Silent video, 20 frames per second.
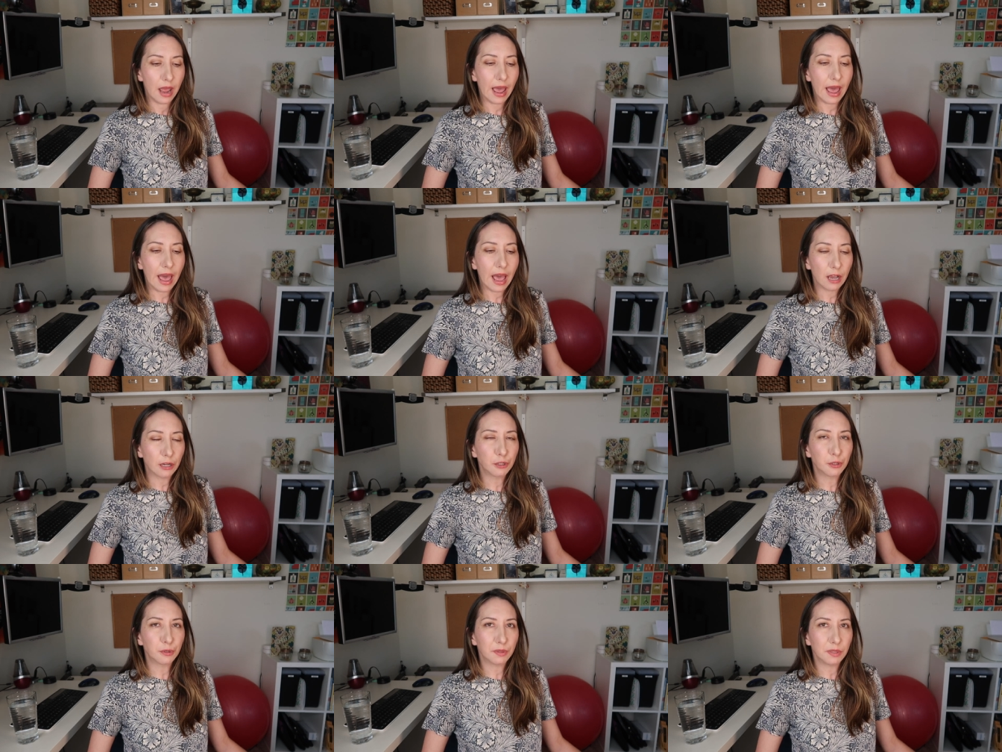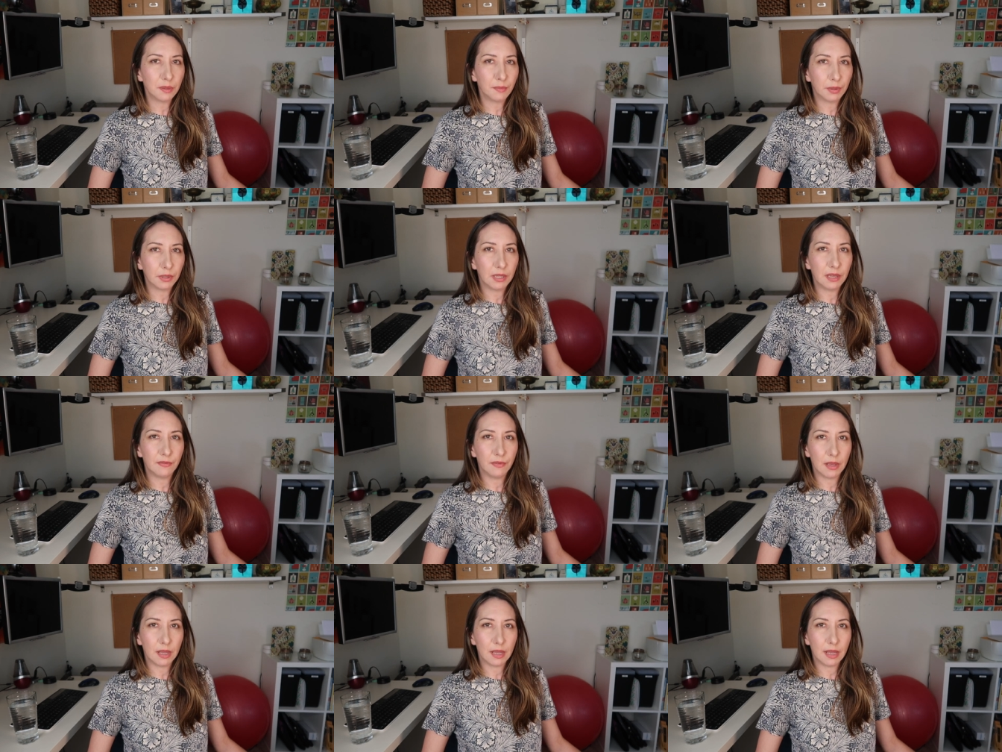actually
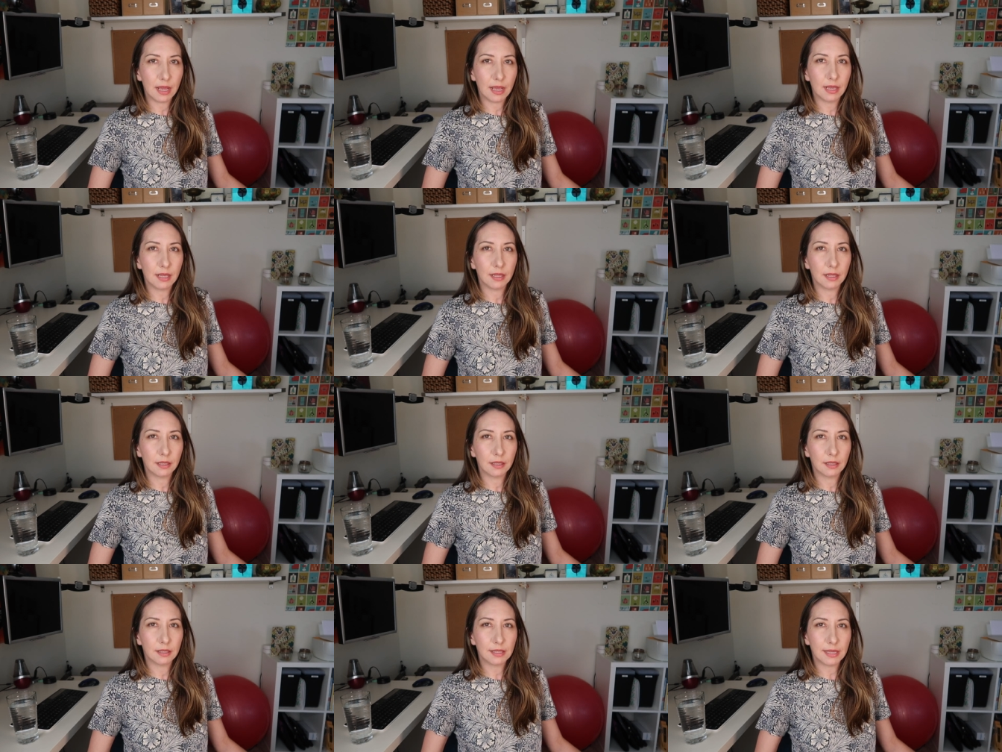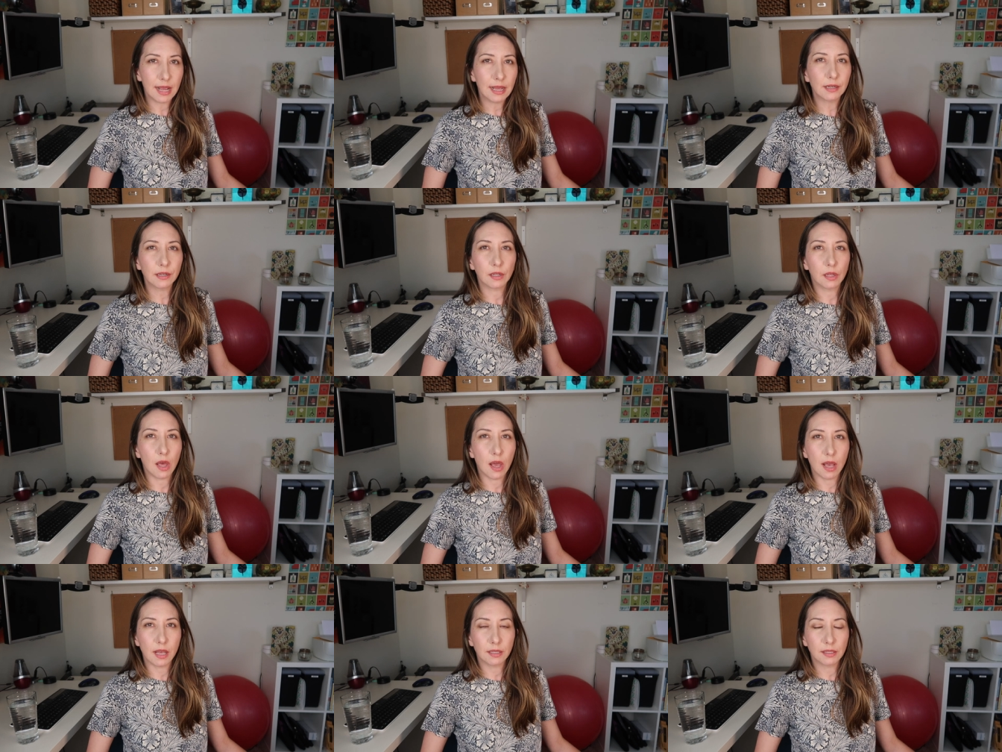believing in Santa
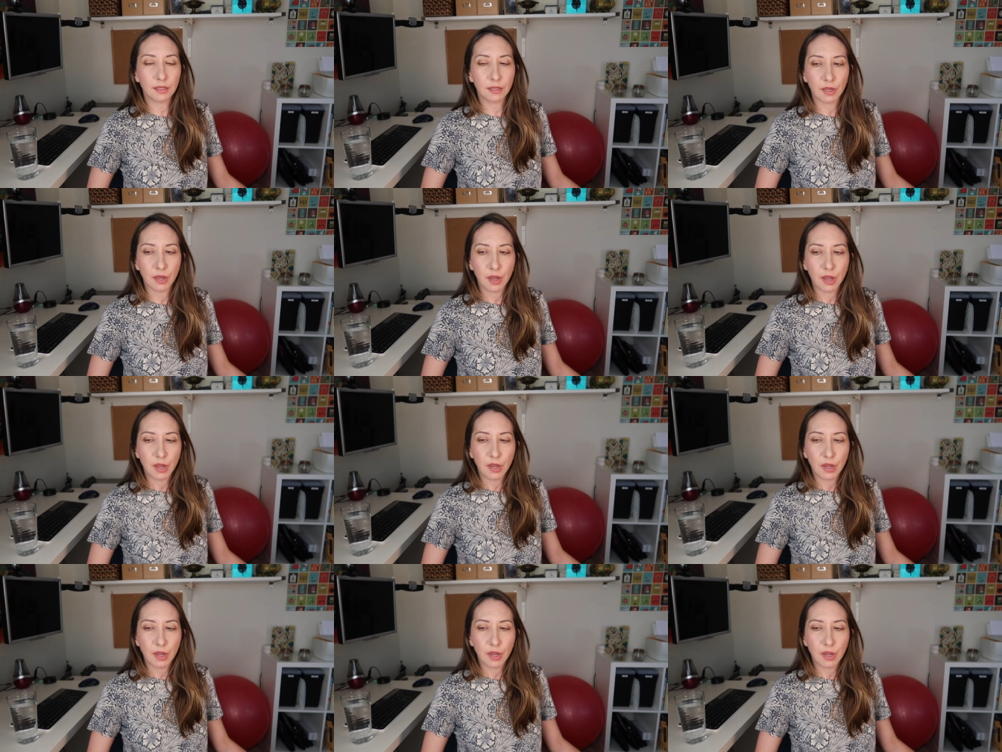Claus.